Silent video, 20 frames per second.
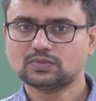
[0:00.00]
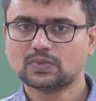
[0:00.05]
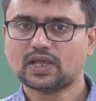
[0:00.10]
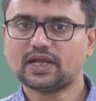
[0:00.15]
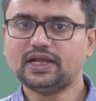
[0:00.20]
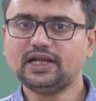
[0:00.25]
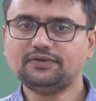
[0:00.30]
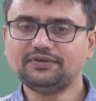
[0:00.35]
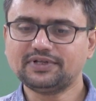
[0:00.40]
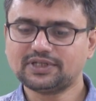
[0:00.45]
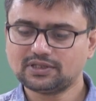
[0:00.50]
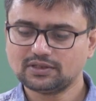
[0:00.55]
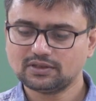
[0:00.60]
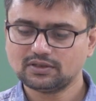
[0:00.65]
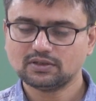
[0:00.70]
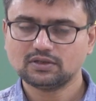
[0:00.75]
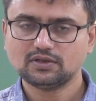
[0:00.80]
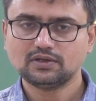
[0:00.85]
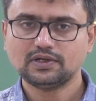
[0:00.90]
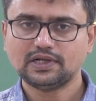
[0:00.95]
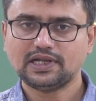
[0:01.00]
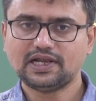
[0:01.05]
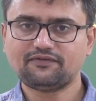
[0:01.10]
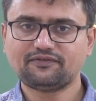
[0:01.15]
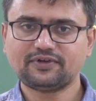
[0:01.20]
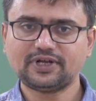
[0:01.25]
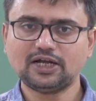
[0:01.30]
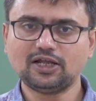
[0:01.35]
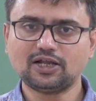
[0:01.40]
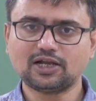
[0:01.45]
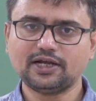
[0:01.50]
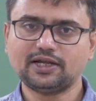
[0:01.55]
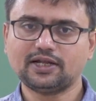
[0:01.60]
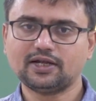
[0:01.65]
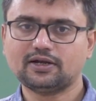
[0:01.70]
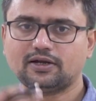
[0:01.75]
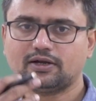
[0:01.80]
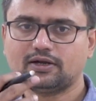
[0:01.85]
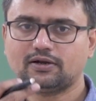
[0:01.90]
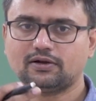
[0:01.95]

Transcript: Eat with left hand or right hand?